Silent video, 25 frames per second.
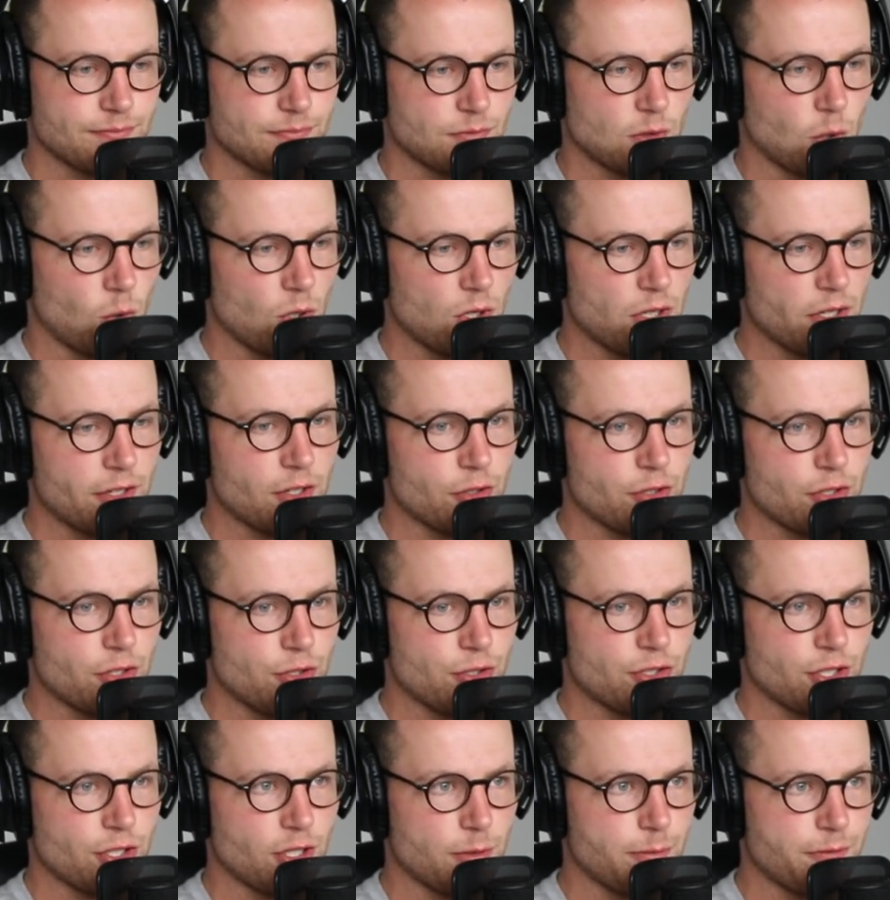all in on
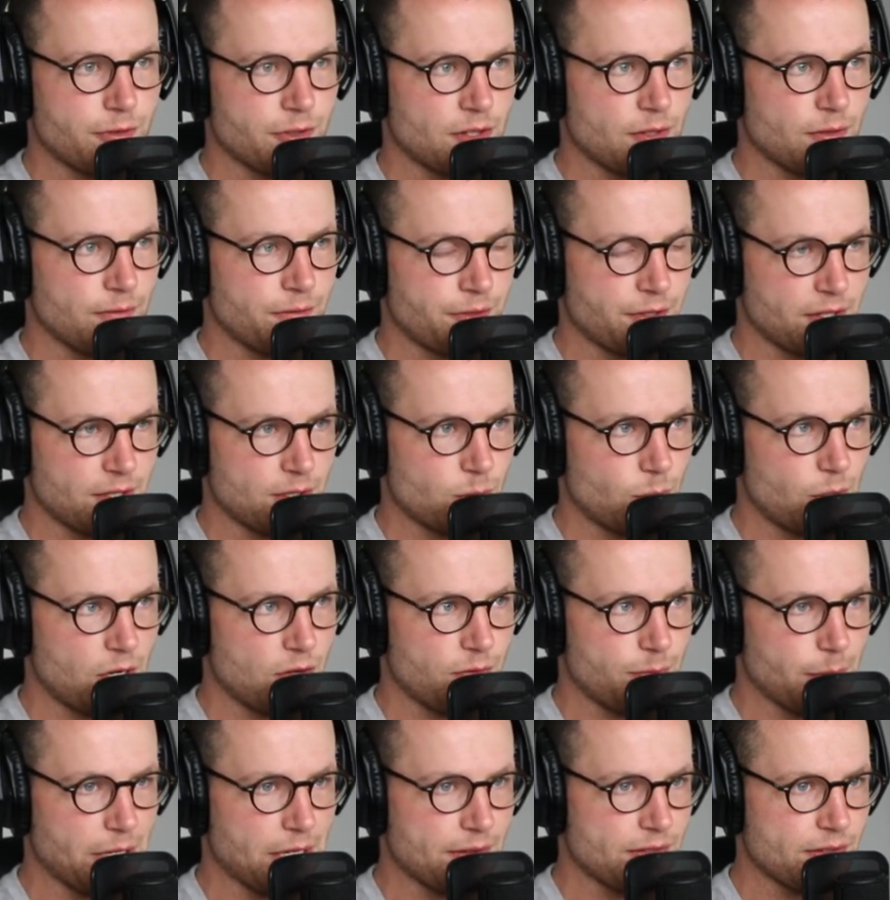YouTube for, th- for the 12
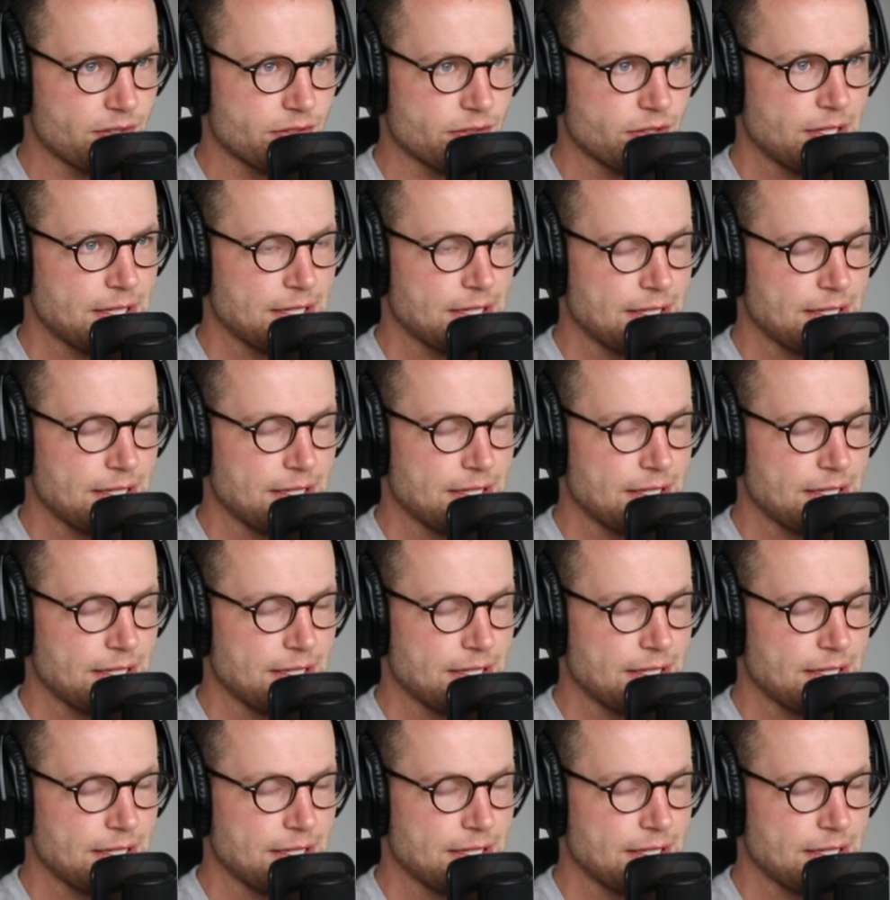months,